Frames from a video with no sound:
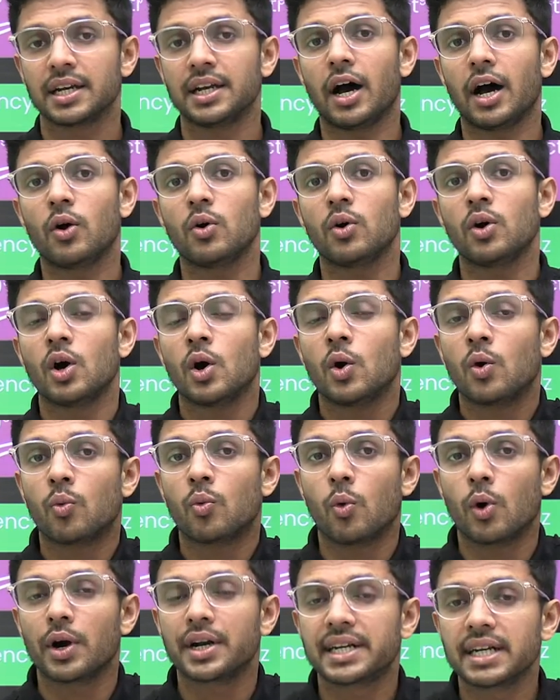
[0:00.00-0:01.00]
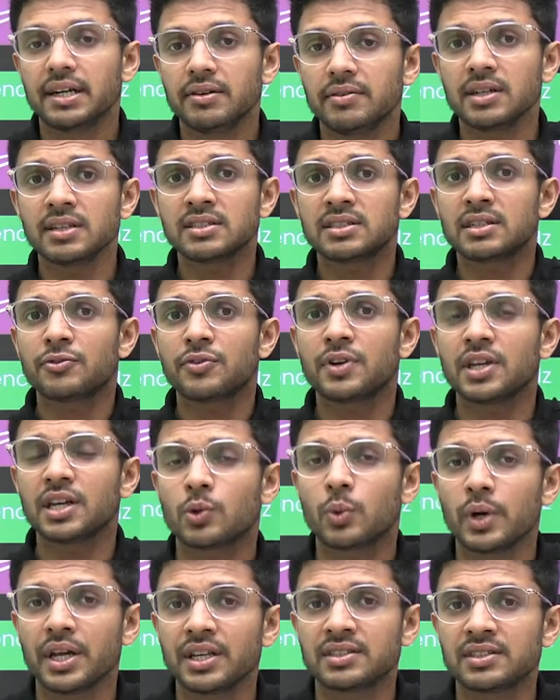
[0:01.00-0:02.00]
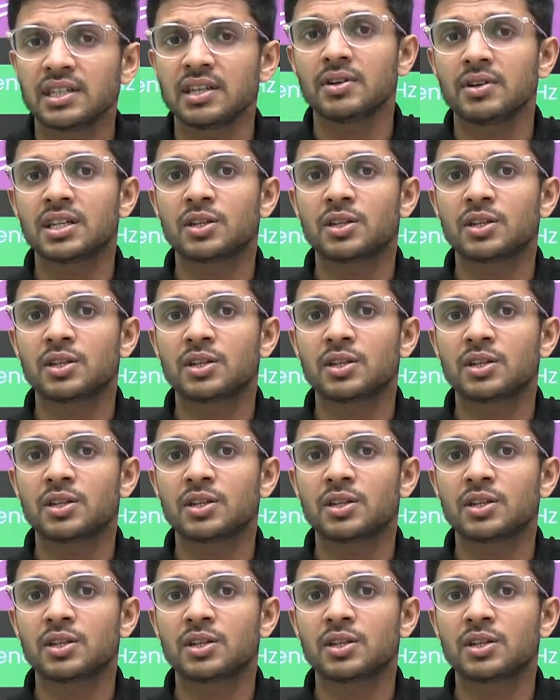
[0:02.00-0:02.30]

Now, whatever is the frequency